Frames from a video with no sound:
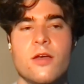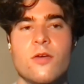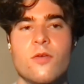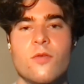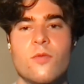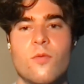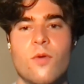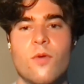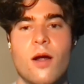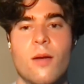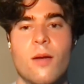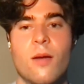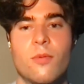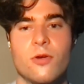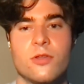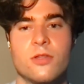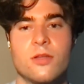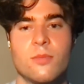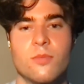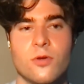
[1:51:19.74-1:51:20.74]
Robert
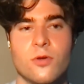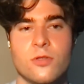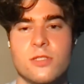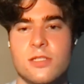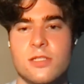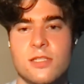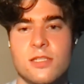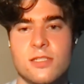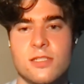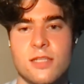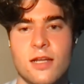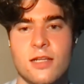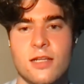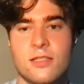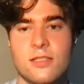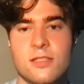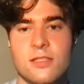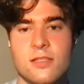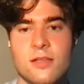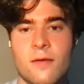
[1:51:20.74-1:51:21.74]
the Bruce's
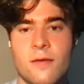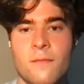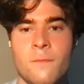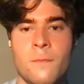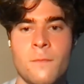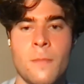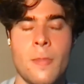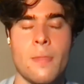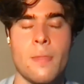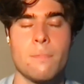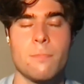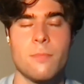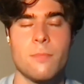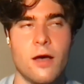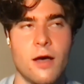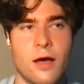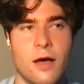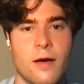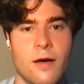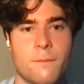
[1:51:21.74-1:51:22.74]
descendants.
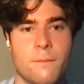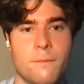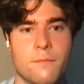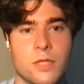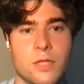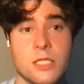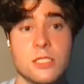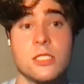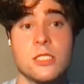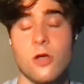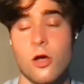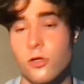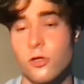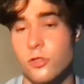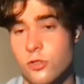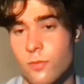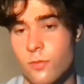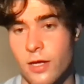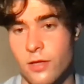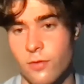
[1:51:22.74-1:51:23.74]
This is also,
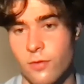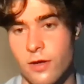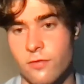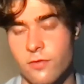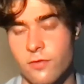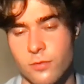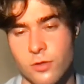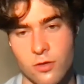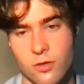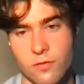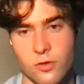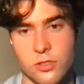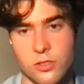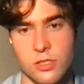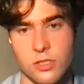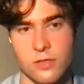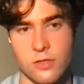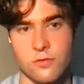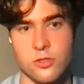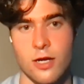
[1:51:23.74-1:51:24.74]
by the way, from the University of
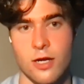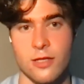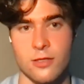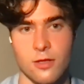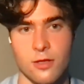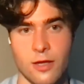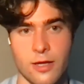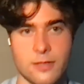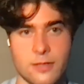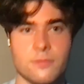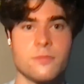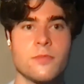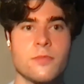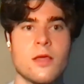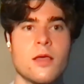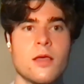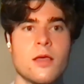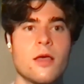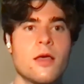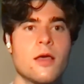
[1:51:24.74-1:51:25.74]
Strathclyde.
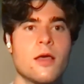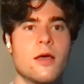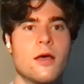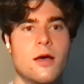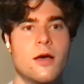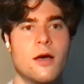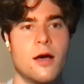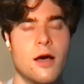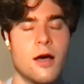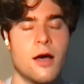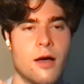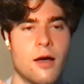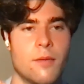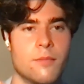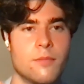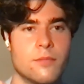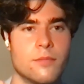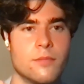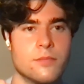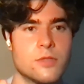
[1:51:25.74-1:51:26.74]

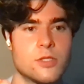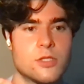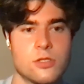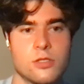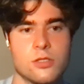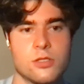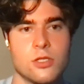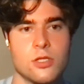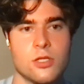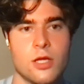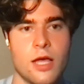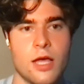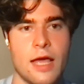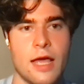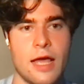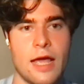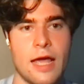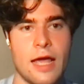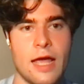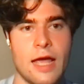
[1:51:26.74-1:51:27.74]
Um,
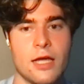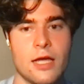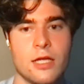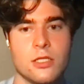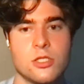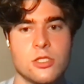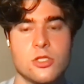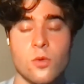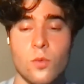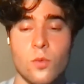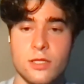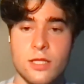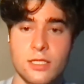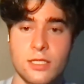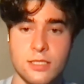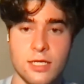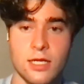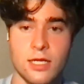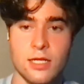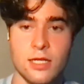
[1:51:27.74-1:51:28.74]
and so what they
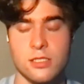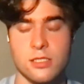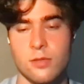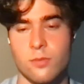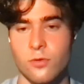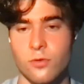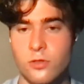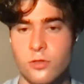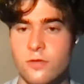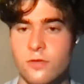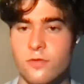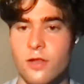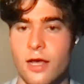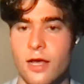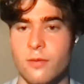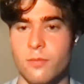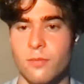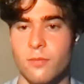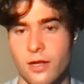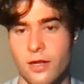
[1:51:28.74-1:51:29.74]
did is the Bruce of
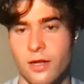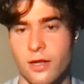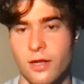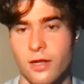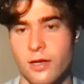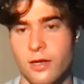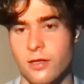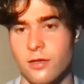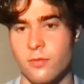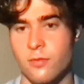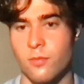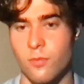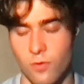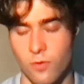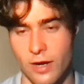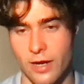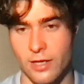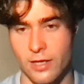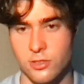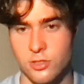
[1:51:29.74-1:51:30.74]
Clackmannan
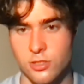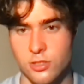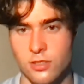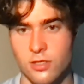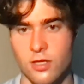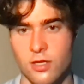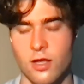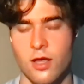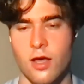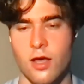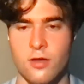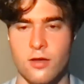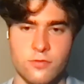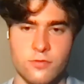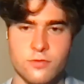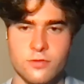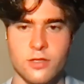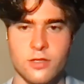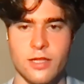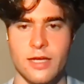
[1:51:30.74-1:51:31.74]
branch of
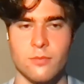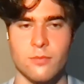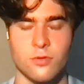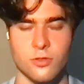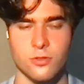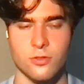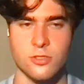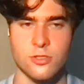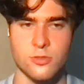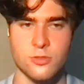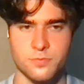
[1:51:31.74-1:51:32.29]
Clan Bruce